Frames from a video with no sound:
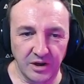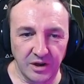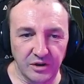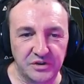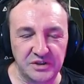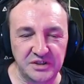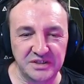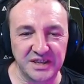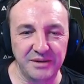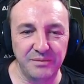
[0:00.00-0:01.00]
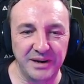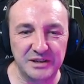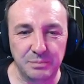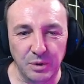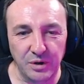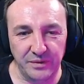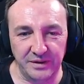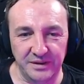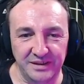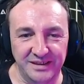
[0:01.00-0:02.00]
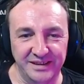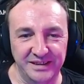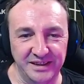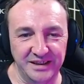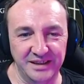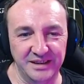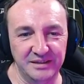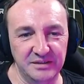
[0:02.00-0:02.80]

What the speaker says: Did you see when he's moving, the